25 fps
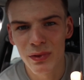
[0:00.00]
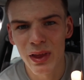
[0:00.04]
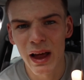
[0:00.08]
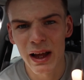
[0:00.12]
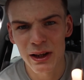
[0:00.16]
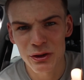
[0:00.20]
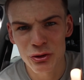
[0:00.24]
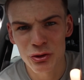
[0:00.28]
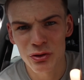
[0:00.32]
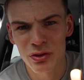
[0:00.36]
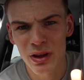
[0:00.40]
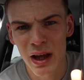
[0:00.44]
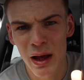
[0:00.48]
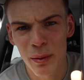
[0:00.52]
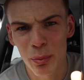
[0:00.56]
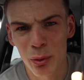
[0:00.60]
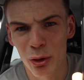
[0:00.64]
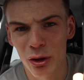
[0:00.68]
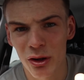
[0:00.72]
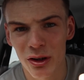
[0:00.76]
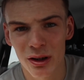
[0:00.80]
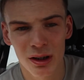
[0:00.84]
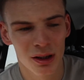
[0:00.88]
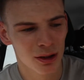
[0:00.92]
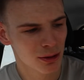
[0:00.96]
That just
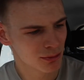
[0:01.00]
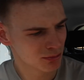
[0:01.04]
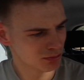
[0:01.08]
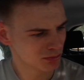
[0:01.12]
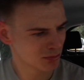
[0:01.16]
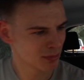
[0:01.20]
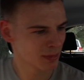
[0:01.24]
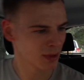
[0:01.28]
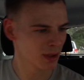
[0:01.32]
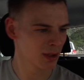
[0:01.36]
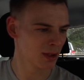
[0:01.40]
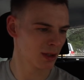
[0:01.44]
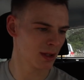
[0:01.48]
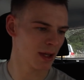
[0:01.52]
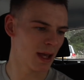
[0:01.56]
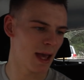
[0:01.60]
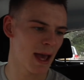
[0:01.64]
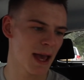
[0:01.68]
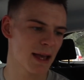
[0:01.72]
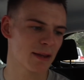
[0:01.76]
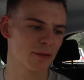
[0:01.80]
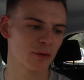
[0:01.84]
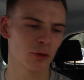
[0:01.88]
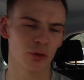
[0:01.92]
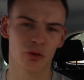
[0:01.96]
happened.
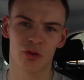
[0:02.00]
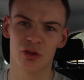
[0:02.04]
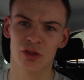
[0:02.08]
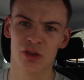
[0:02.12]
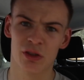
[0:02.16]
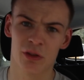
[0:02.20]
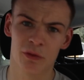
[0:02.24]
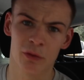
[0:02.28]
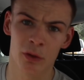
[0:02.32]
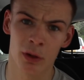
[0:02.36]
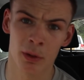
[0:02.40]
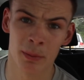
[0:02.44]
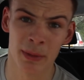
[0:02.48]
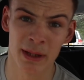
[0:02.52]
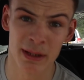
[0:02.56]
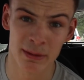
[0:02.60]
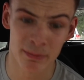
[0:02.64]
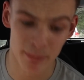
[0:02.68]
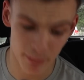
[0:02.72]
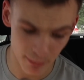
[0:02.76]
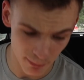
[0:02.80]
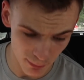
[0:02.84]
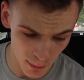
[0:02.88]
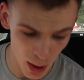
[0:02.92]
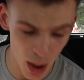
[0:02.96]
Hex also just follow me.
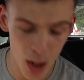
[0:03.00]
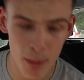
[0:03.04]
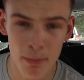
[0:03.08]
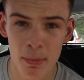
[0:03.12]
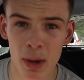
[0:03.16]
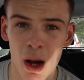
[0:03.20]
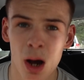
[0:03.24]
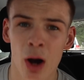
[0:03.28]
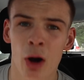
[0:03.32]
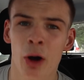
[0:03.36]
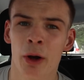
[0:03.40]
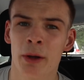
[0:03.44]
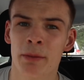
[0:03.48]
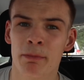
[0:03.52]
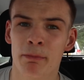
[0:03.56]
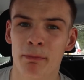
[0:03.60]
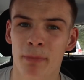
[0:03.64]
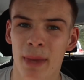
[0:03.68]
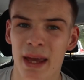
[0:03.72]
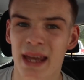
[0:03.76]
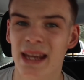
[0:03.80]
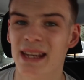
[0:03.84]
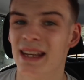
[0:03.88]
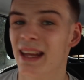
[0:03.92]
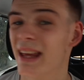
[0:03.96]
Mum, I
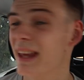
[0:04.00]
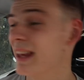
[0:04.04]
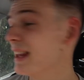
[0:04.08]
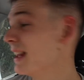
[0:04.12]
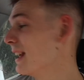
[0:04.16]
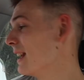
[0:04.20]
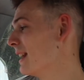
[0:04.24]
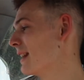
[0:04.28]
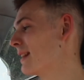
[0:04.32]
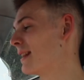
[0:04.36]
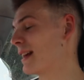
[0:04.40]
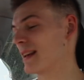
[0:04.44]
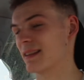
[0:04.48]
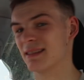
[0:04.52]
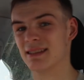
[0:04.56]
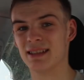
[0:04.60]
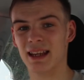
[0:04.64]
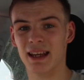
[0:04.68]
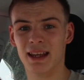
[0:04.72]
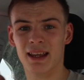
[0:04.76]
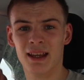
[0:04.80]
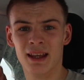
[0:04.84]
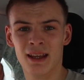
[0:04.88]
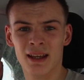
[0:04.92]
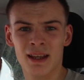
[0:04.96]
made it. That's
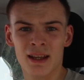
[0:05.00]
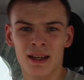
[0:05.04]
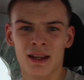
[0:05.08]
sick.